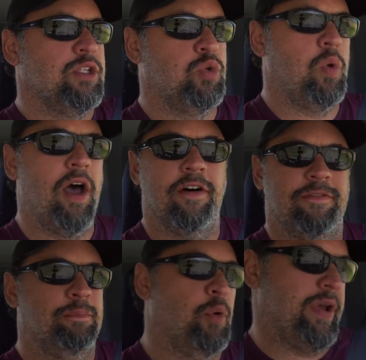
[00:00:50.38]

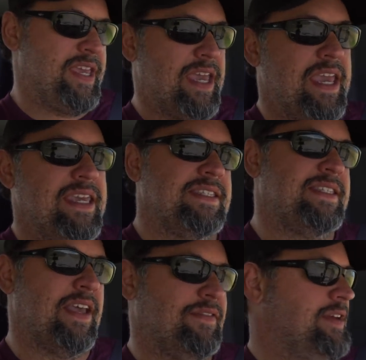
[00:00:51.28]

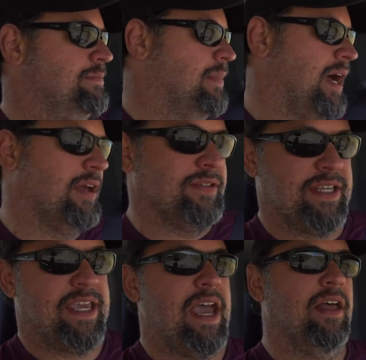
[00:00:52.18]
12.87 miles
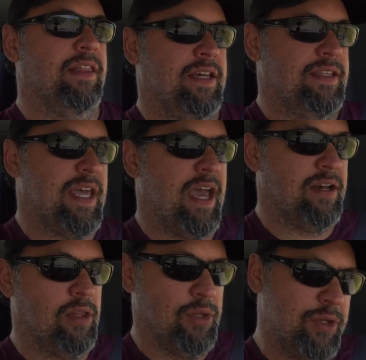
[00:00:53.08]
a gallon, and that
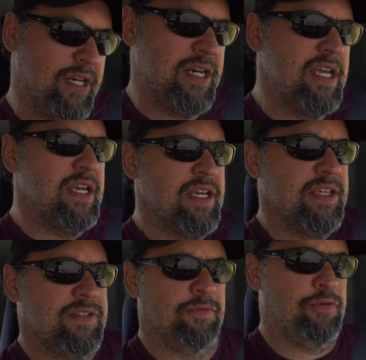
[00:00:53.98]
included
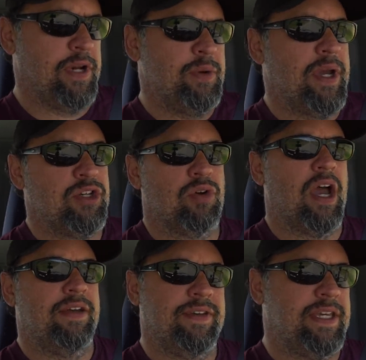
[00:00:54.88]
some freeway
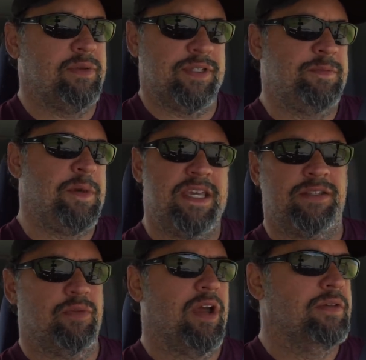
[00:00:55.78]
driving with
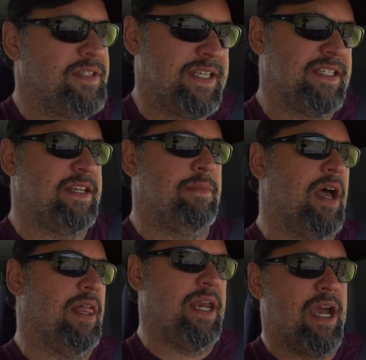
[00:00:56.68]
speeds around 60
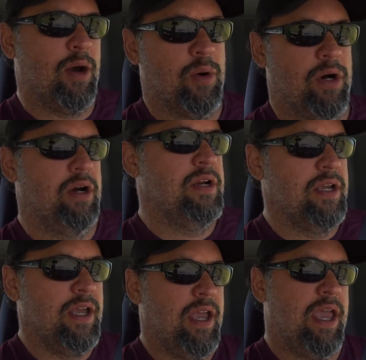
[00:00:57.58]
miles an hour
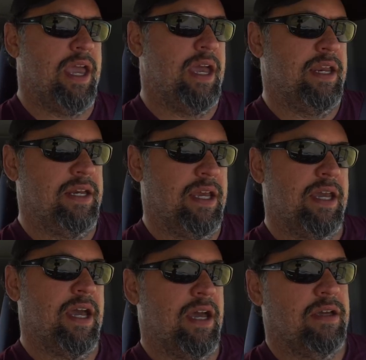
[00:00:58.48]
and a
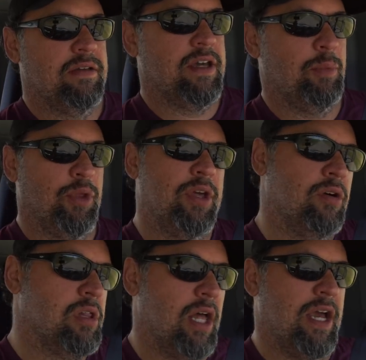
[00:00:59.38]
couple
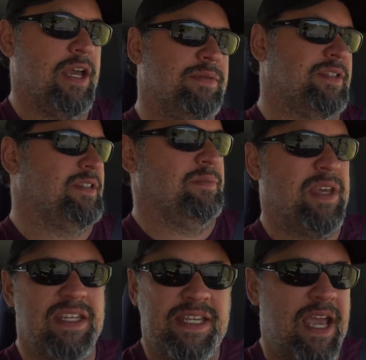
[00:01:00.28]
hill climbs and some
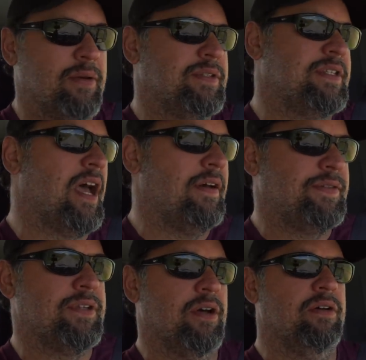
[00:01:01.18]
in-town stuff.
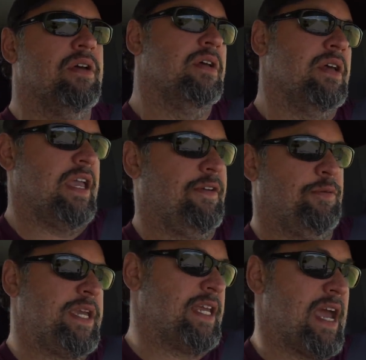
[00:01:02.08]
So if
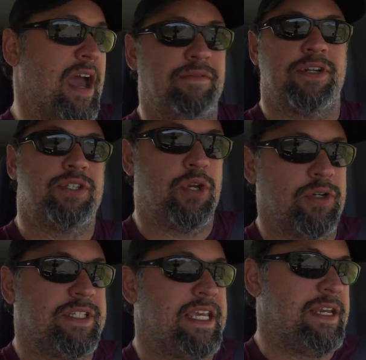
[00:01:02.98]
we could average
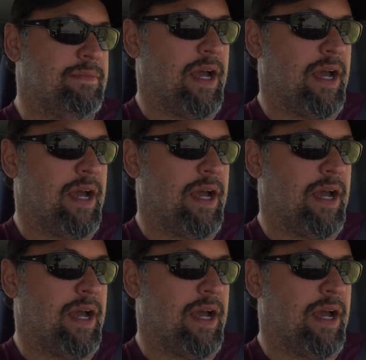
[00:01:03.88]
13